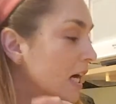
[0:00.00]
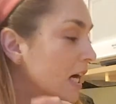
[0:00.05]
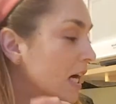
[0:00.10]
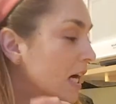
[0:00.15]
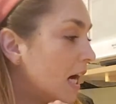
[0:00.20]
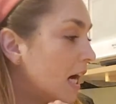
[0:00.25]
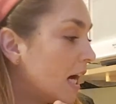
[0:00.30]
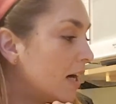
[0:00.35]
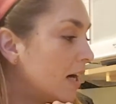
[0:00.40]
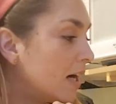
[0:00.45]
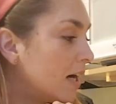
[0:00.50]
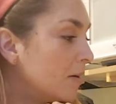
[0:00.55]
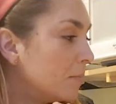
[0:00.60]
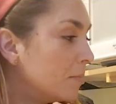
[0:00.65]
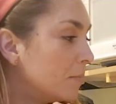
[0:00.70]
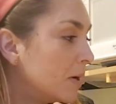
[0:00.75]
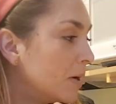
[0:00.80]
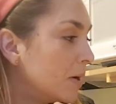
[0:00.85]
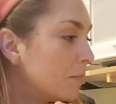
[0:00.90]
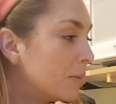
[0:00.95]

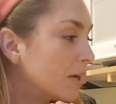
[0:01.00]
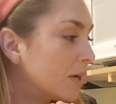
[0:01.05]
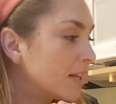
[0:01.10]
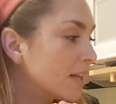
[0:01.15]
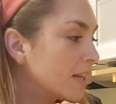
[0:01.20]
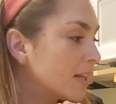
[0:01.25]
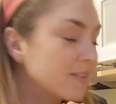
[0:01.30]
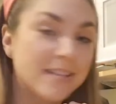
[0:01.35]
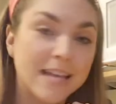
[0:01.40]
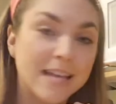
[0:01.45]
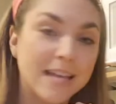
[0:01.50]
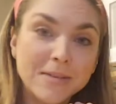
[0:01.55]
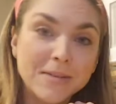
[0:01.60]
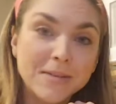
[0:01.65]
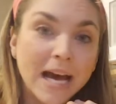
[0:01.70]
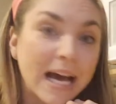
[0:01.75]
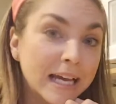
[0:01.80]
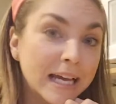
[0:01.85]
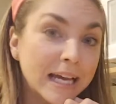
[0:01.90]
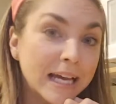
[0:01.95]
But at the same
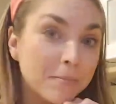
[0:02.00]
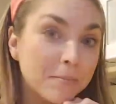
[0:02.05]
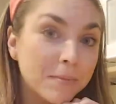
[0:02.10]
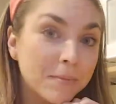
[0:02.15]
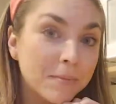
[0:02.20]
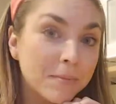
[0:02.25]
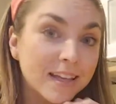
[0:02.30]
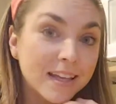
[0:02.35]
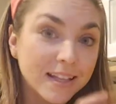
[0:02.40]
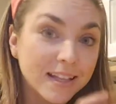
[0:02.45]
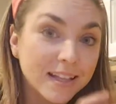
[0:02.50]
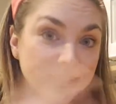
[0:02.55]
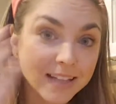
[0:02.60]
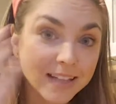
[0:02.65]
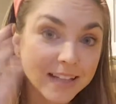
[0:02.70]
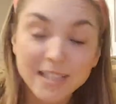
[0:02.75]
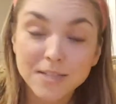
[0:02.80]
time, it lets